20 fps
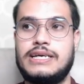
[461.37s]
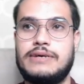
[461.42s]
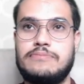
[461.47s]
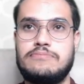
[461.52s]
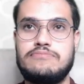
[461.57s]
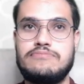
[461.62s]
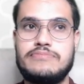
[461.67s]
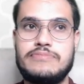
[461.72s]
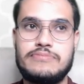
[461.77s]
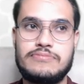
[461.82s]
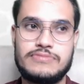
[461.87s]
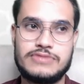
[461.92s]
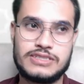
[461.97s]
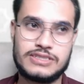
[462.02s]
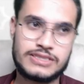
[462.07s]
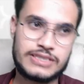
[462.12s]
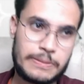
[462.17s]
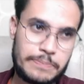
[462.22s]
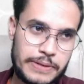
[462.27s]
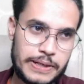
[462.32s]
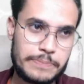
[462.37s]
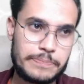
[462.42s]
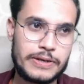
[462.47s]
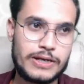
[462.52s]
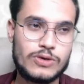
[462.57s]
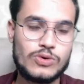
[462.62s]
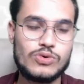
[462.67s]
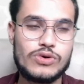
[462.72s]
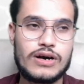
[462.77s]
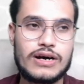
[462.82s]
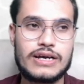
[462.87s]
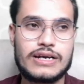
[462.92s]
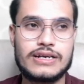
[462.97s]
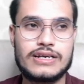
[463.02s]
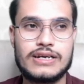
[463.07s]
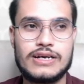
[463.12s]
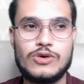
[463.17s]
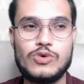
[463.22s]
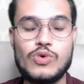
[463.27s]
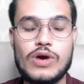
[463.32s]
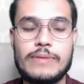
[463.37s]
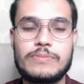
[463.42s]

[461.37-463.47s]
the people who